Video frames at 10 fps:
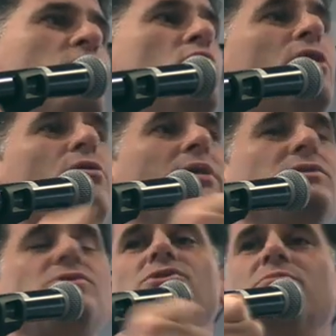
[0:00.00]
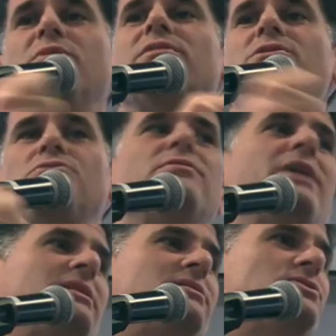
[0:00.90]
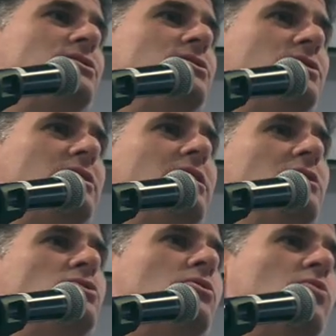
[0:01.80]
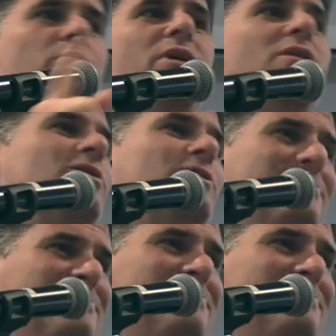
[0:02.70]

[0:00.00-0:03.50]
your criticism of this or that decision in Israel will be heard